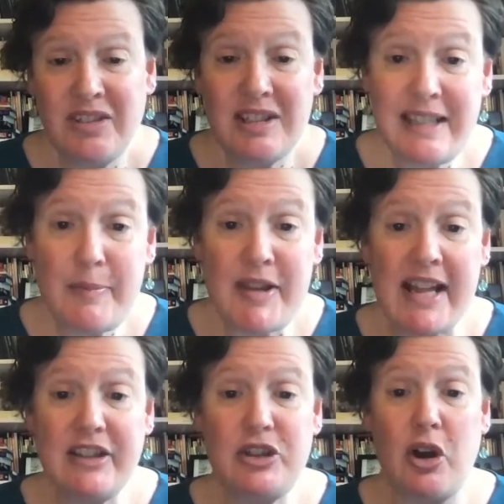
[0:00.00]
Deep
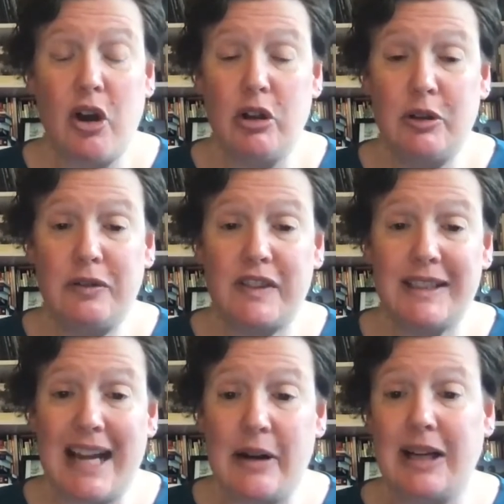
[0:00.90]
thanks to all who
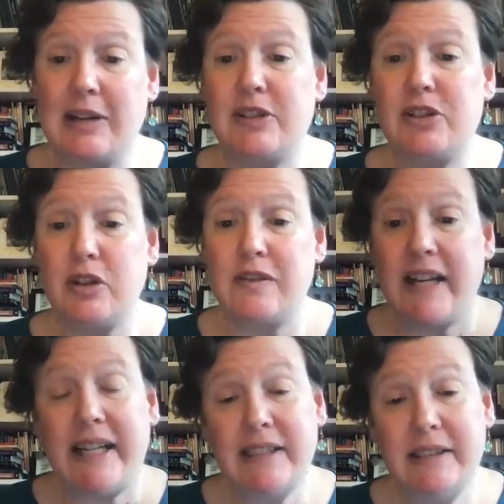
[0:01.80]
filled out our
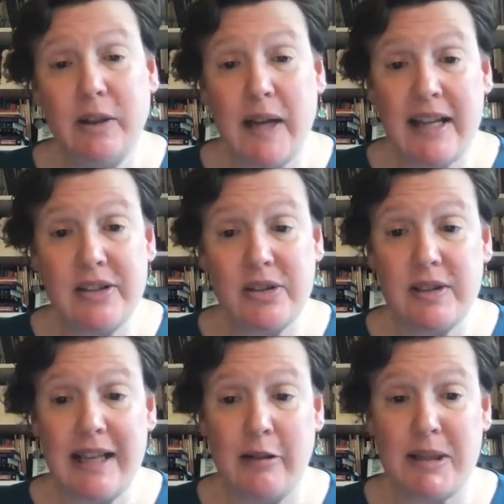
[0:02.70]
survey. Your
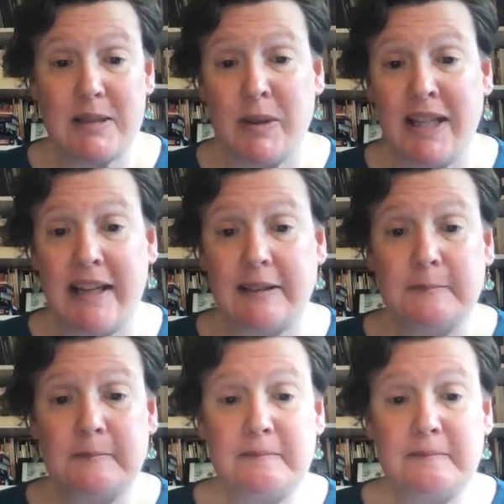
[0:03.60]
answers help us plan.